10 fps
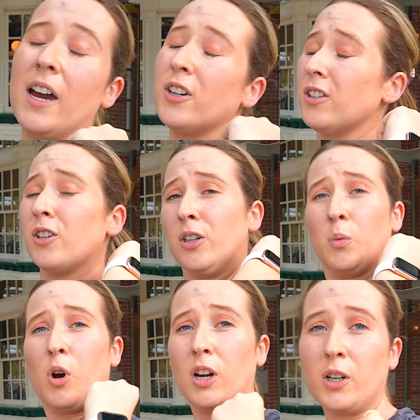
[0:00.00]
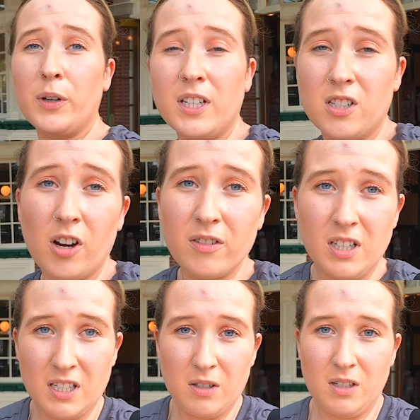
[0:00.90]
I don't know what quick
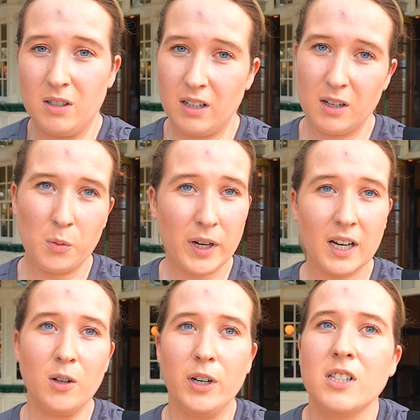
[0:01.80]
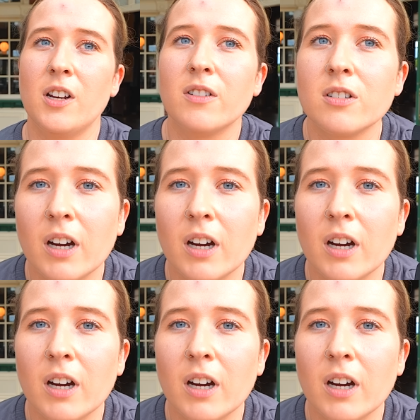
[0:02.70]
service. We're getting quick service.